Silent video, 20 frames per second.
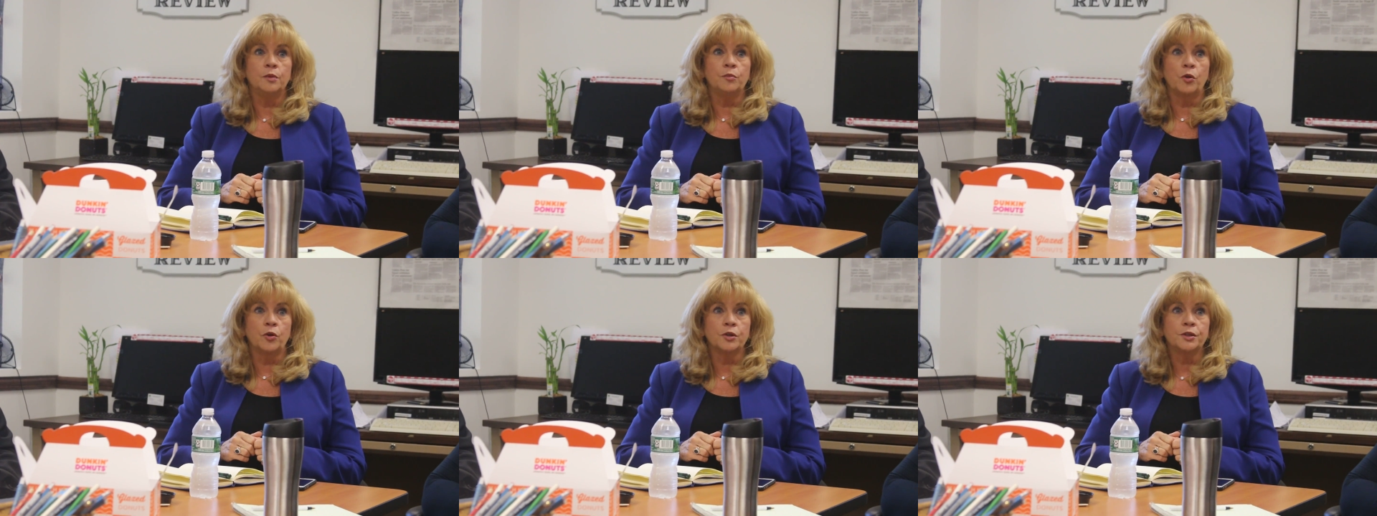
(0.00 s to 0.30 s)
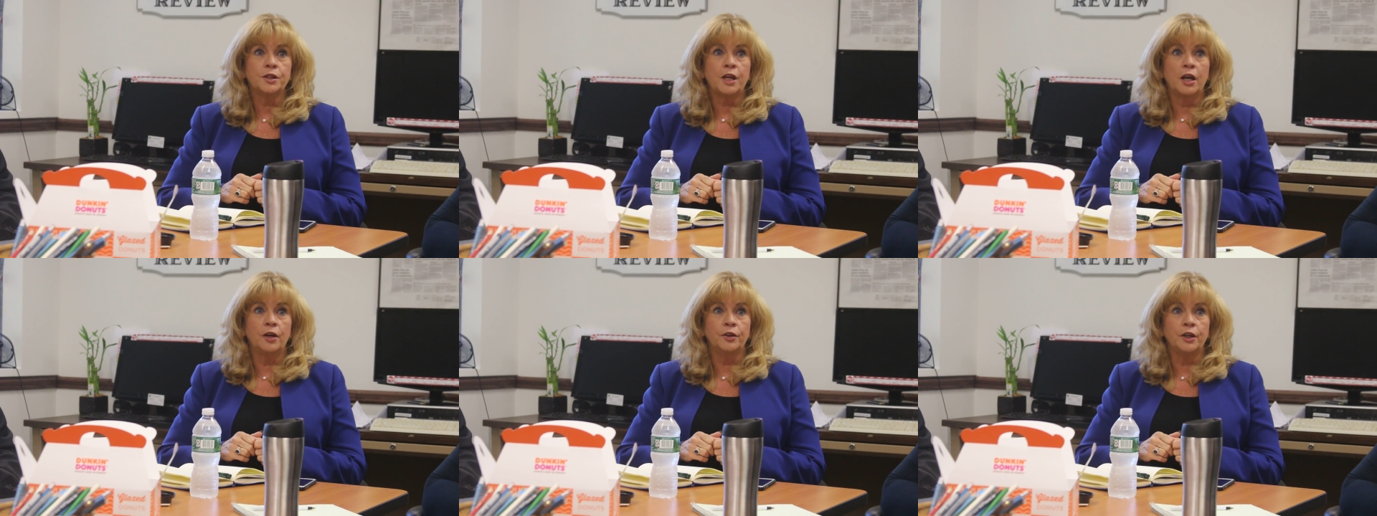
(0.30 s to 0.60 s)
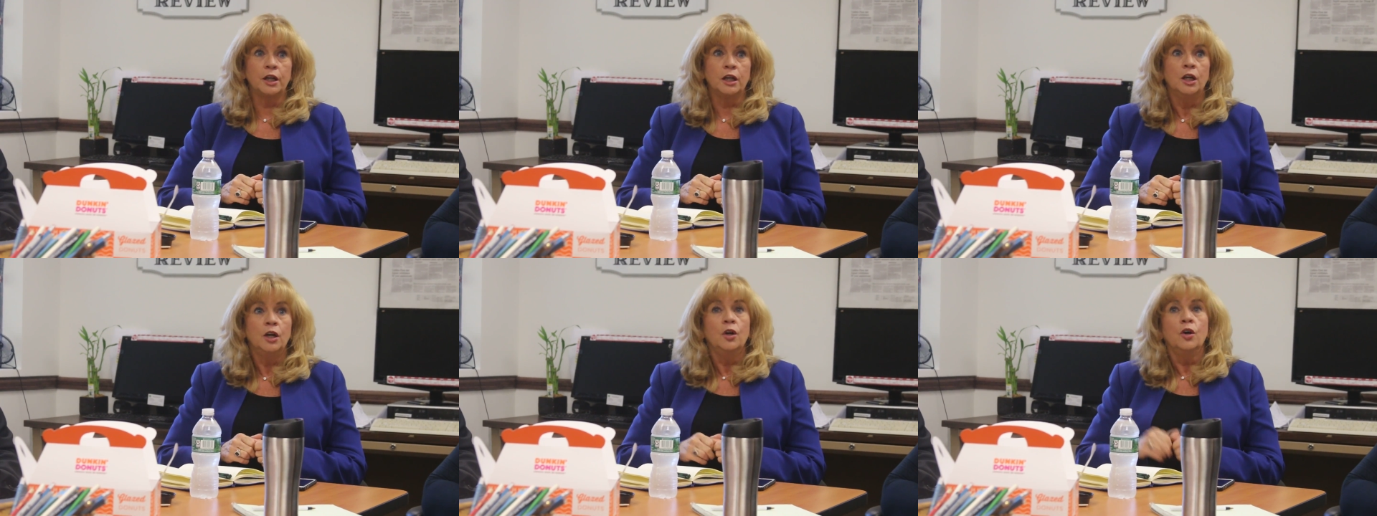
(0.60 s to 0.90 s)
in Morris
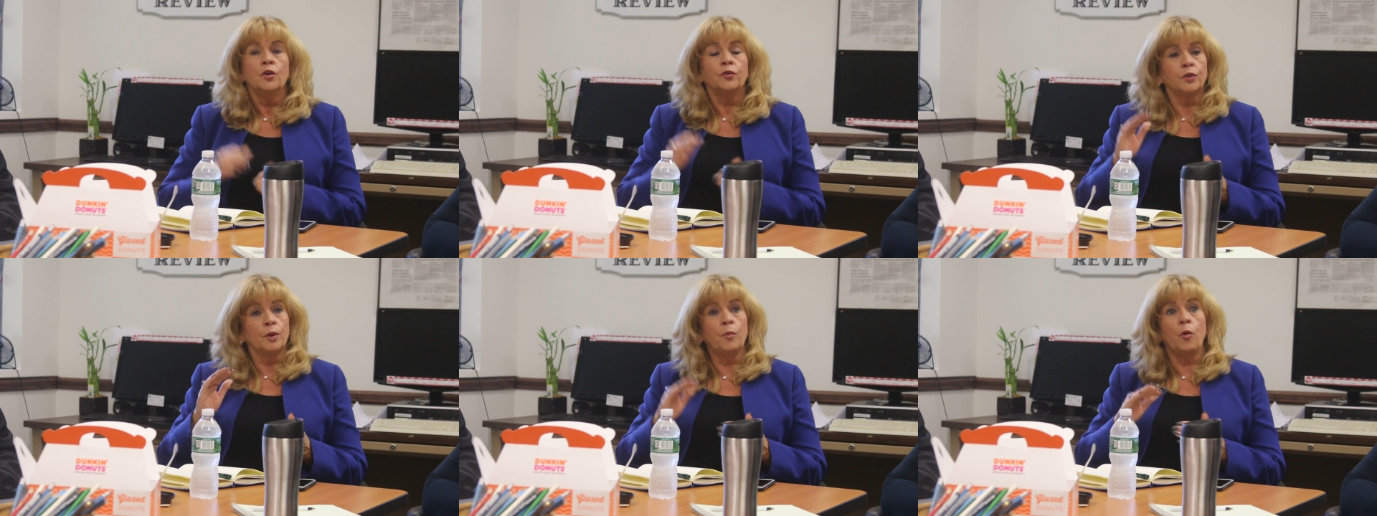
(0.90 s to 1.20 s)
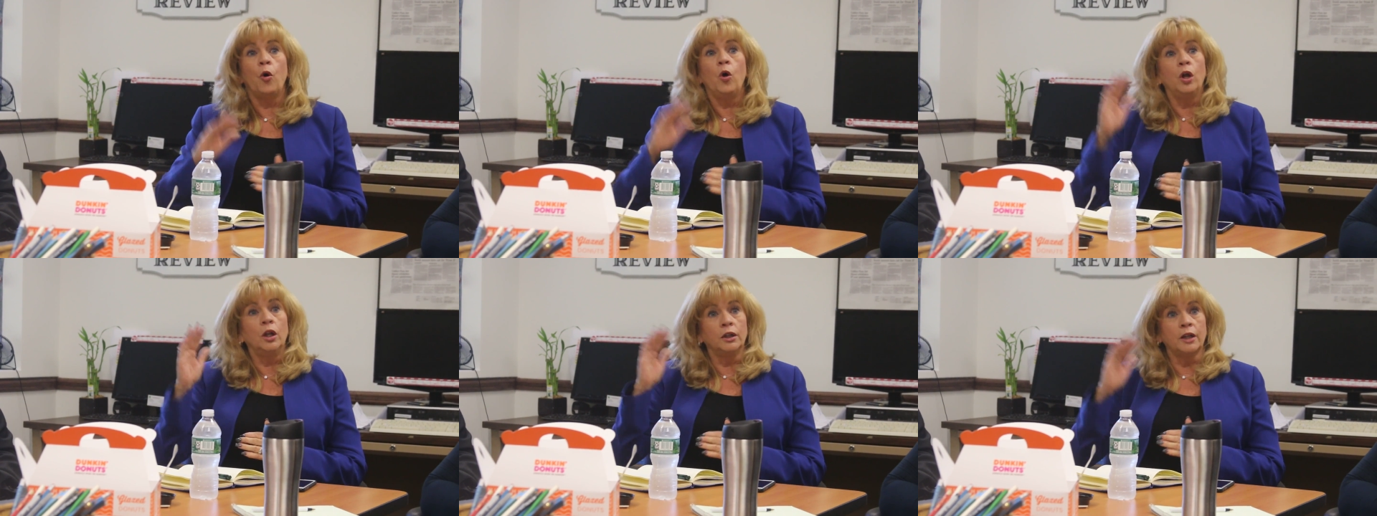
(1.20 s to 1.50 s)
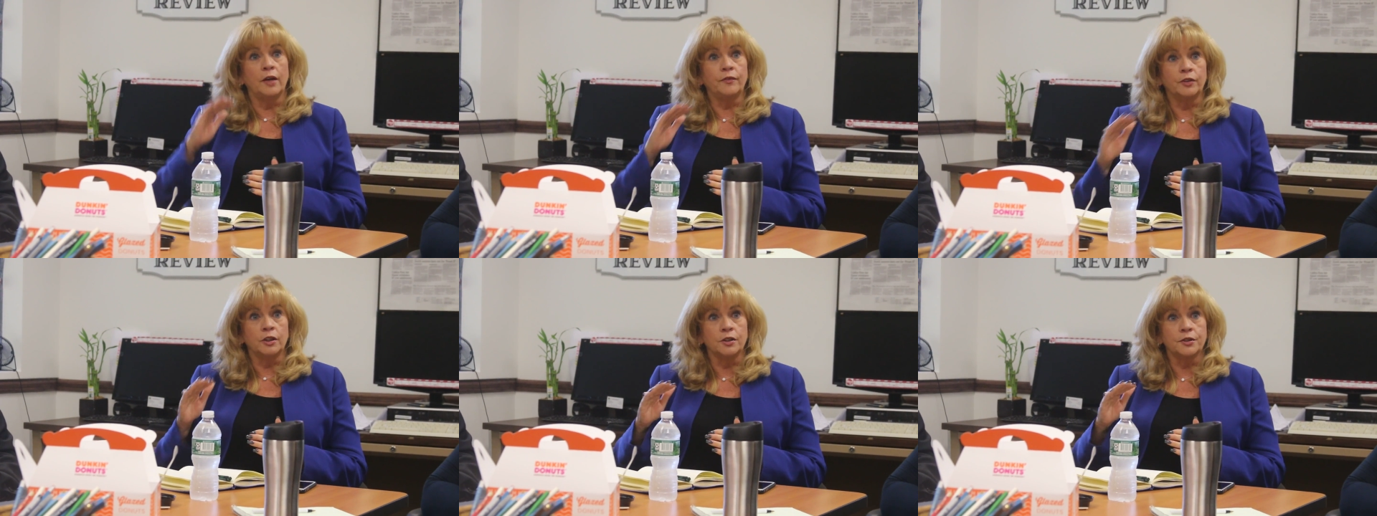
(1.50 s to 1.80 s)
County from all
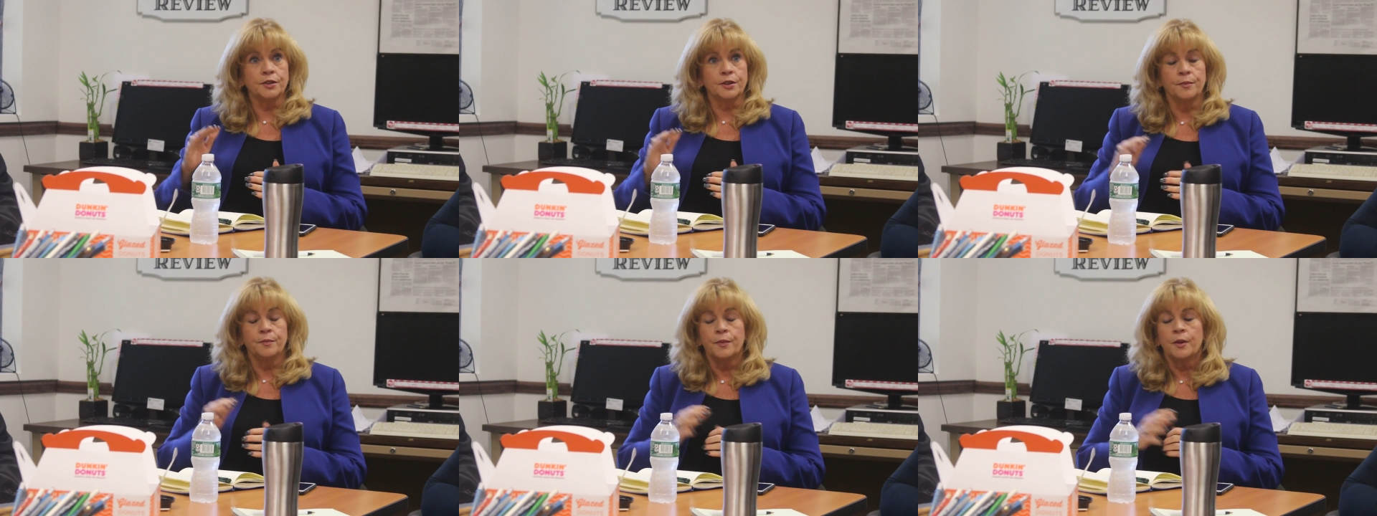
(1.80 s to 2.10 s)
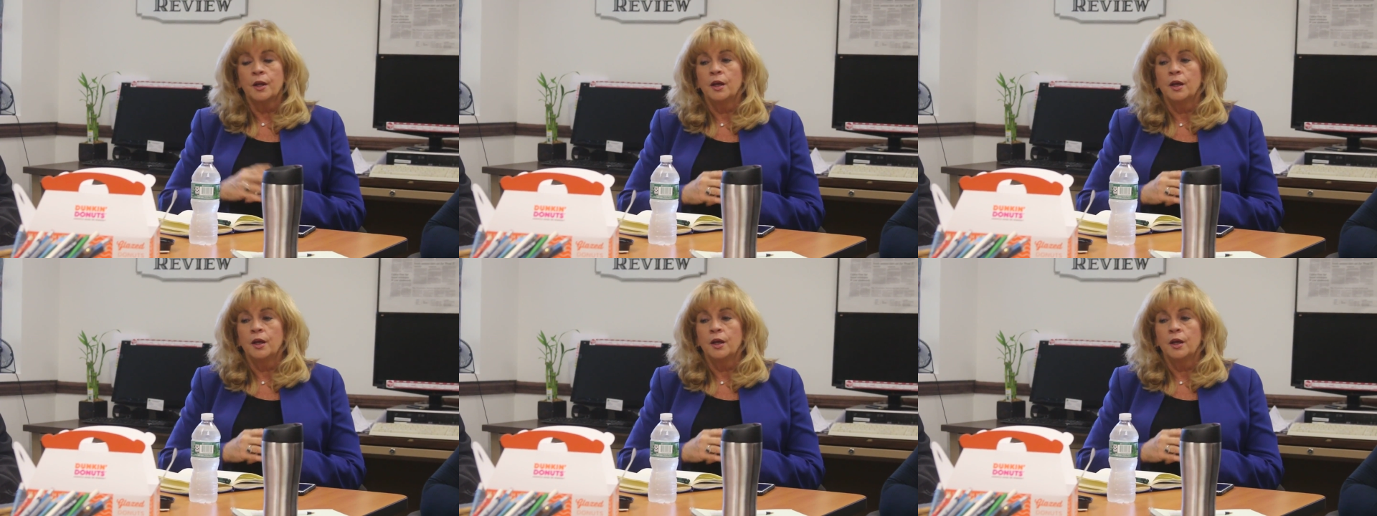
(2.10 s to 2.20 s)
levels.